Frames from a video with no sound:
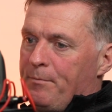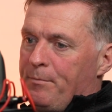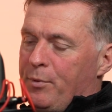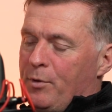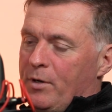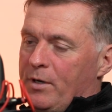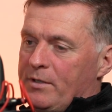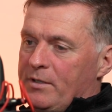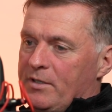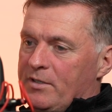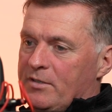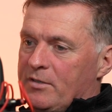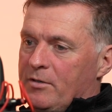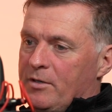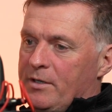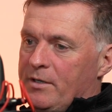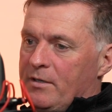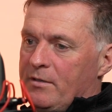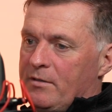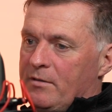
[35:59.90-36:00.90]
But I
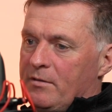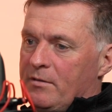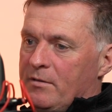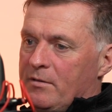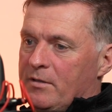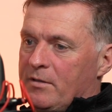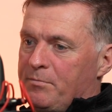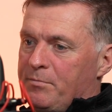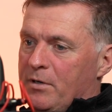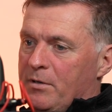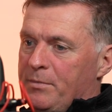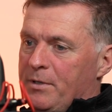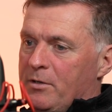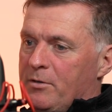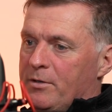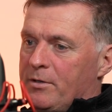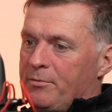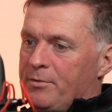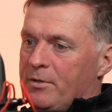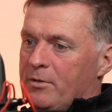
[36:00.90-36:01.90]
decided to probably
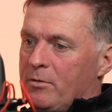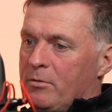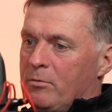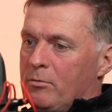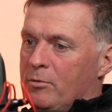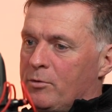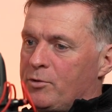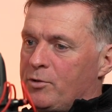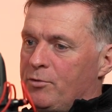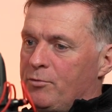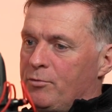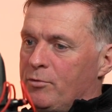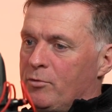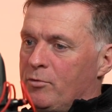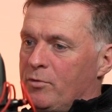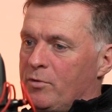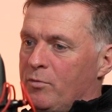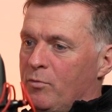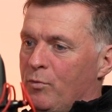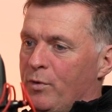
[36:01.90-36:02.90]
go down the coaching
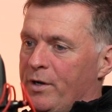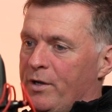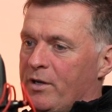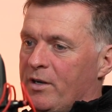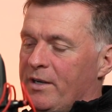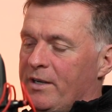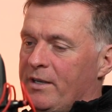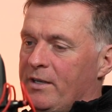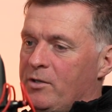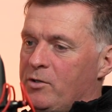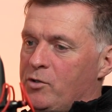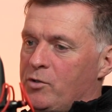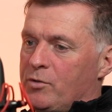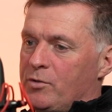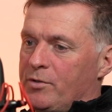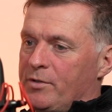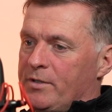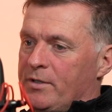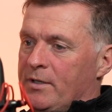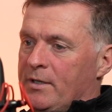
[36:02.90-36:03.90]
route when I got
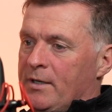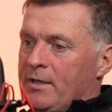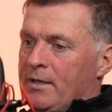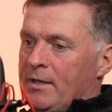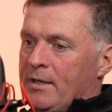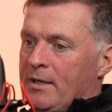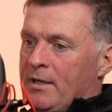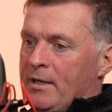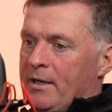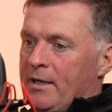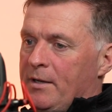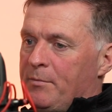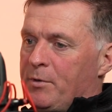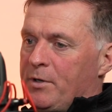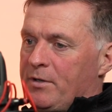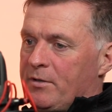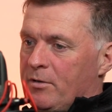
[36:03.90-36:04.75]
injured in my